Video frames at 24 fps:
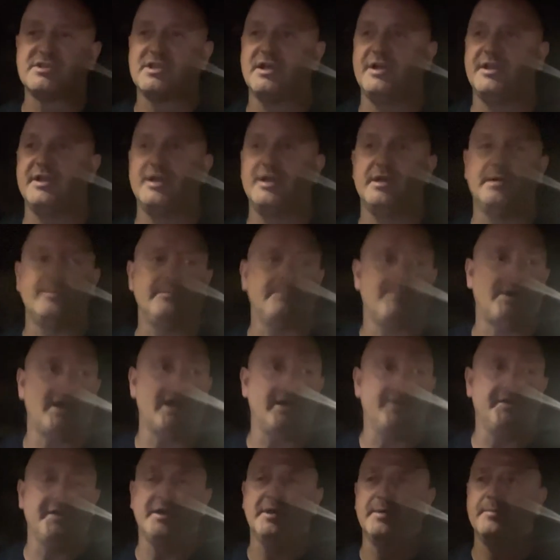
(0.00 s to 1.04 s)
cut up,
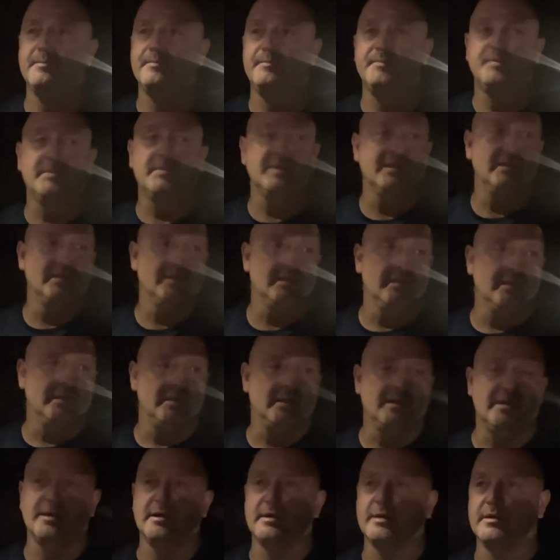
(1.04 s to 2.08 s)
piled up,
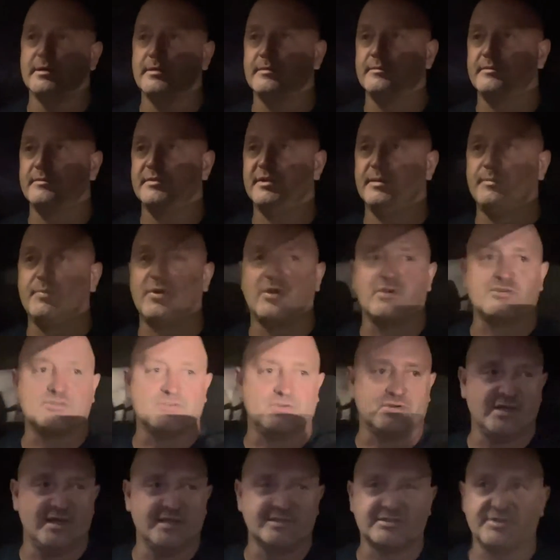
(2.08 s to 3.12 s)
did partial
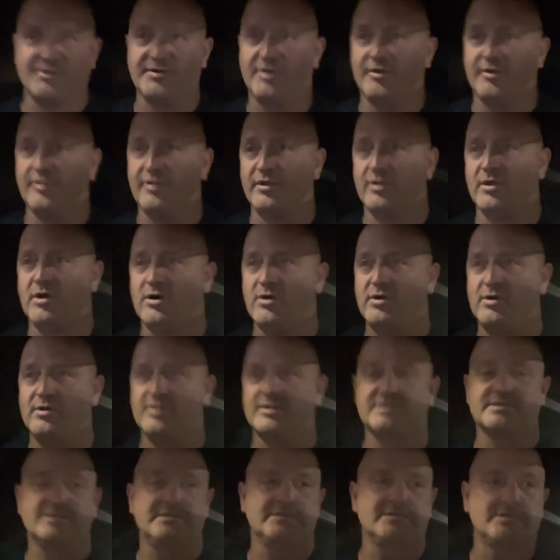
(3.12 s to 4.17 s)
cuts on all the
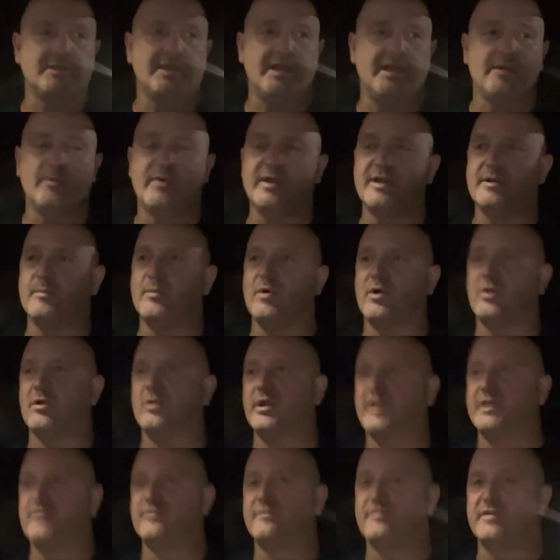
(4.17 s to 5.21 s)
logs, so that way tomorrow
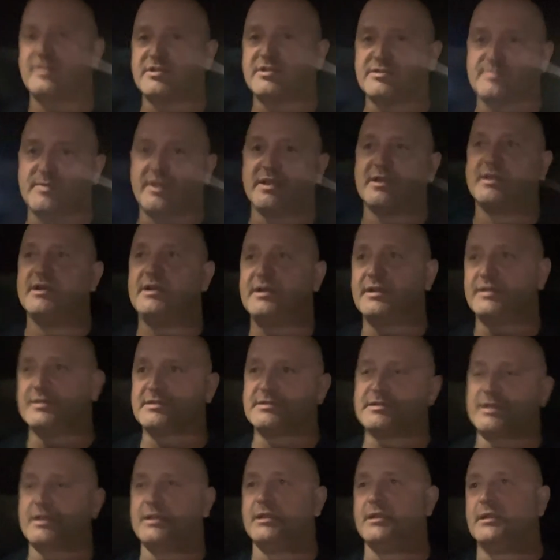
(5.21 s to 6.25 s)
I can finish my
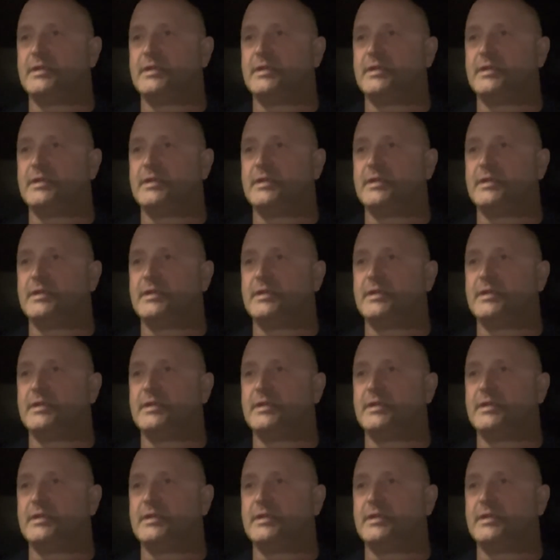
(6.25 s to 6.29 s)
cuts,